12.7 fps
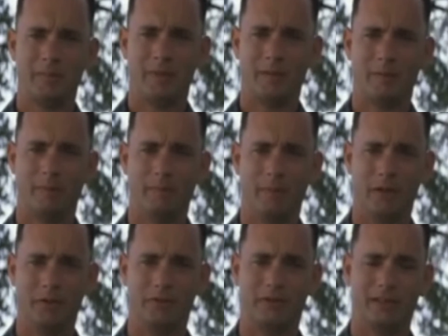Maybe
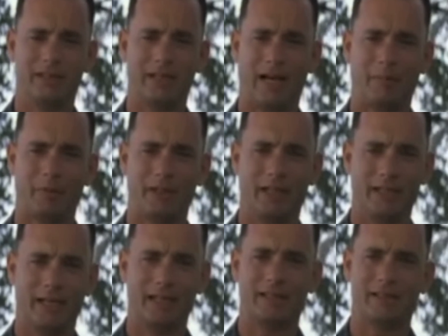both is
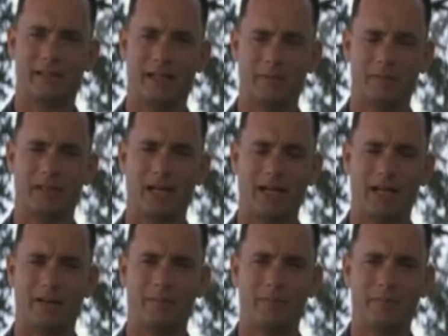happening at the same time.